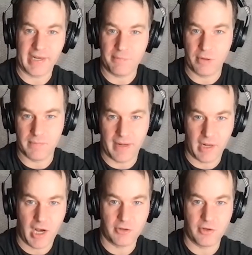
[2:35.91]
I put about
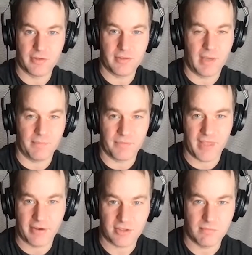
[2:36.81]
100 something
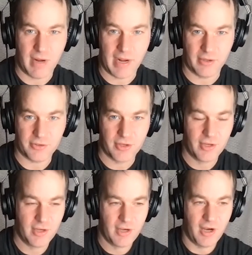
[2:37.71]
thousand miles
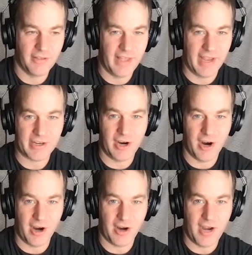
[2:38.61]
on that car.